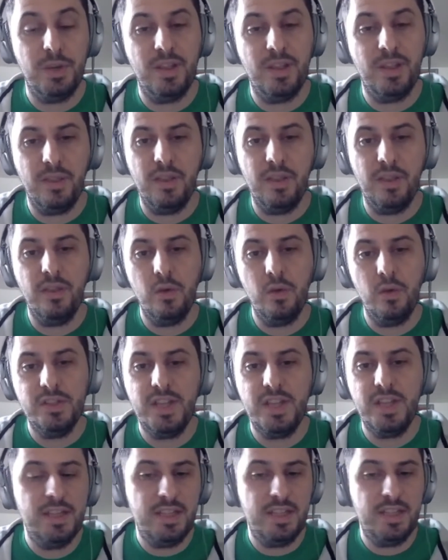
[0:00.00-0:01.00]
And in
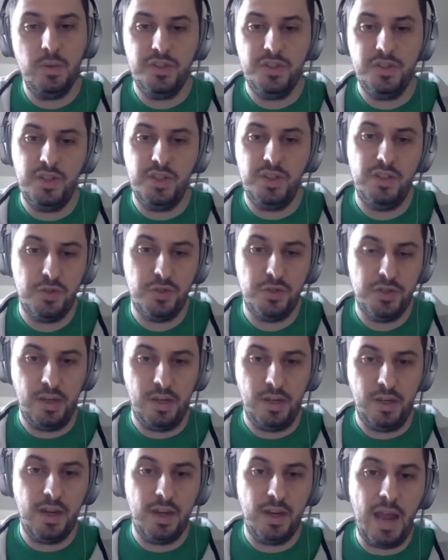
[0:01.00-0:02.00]
those days, he was
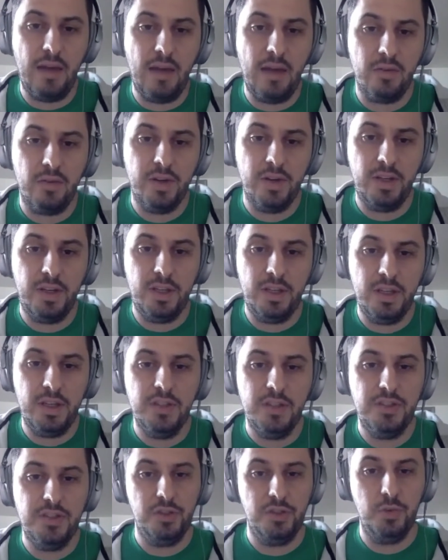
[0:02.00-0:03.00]
interested in every
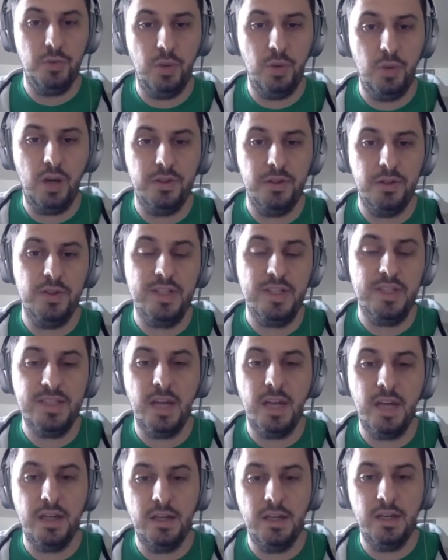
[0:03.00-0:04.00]
issue under the
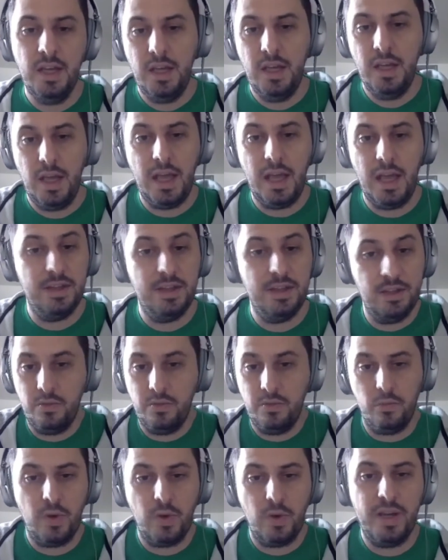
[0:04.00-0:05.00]
sun and
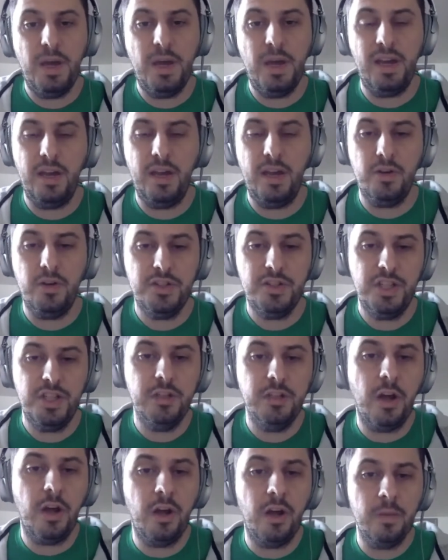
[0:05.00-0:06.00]
didn't write about energy
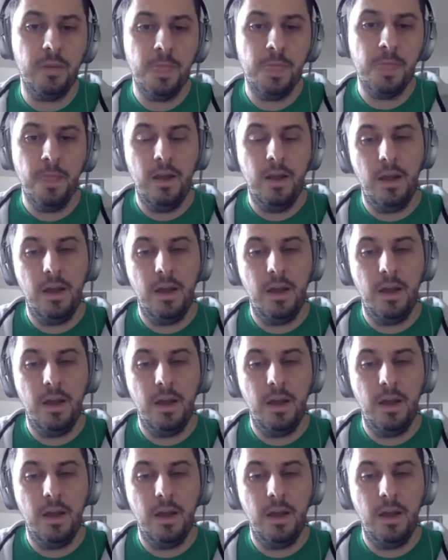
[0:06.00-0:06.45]
at all.